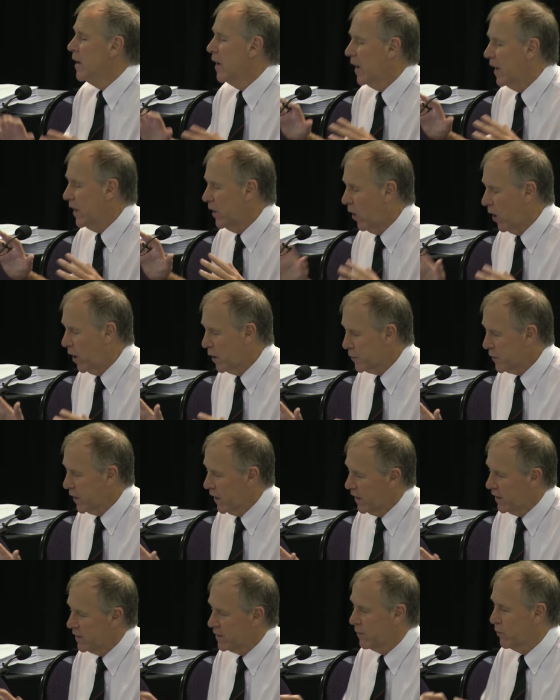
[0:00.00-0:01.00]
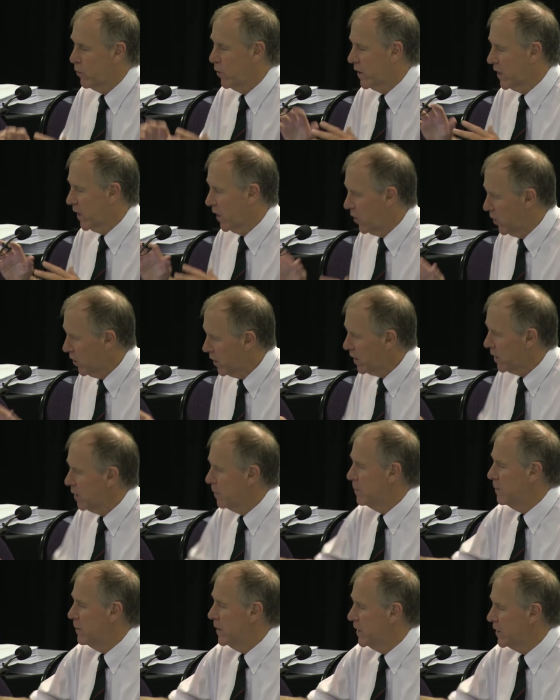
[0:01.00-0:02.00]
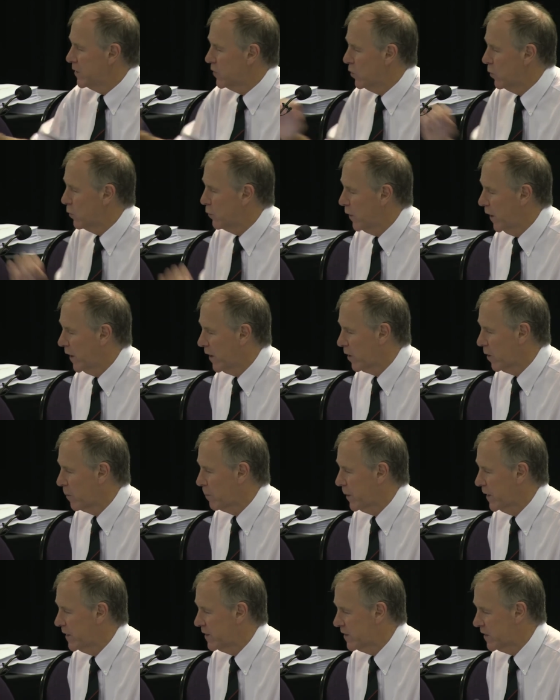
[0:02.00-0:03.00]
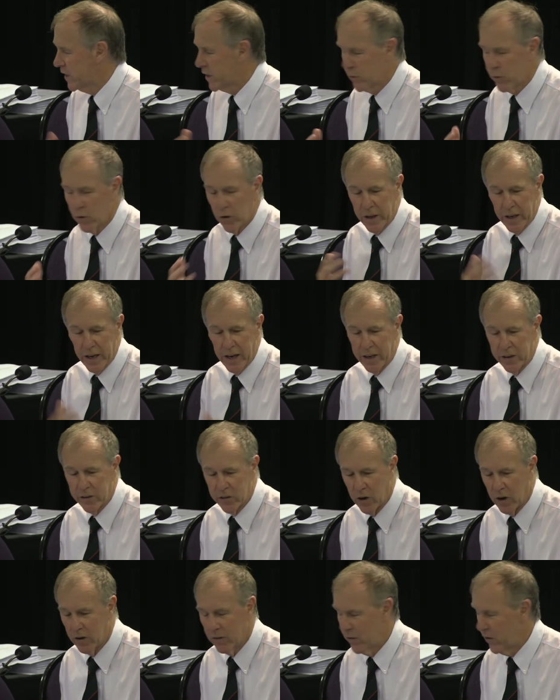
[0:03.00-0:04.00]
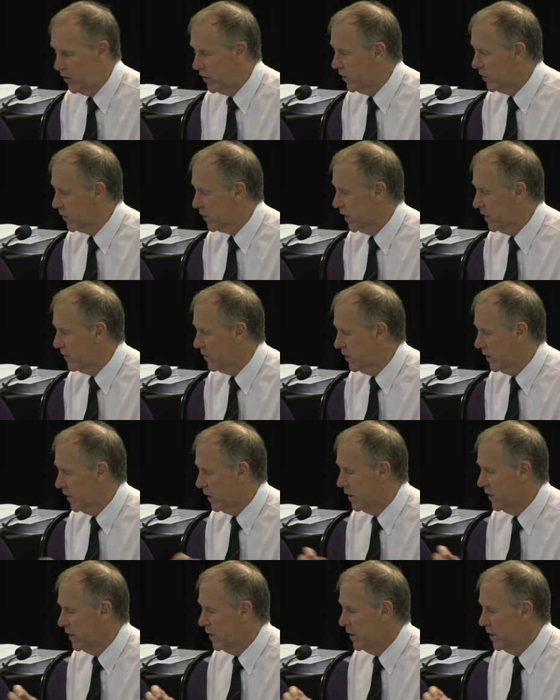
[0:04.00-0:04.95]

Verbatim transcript: In after hours, if you want to go and look at them, it, you'll find it on page 648 of the discovery.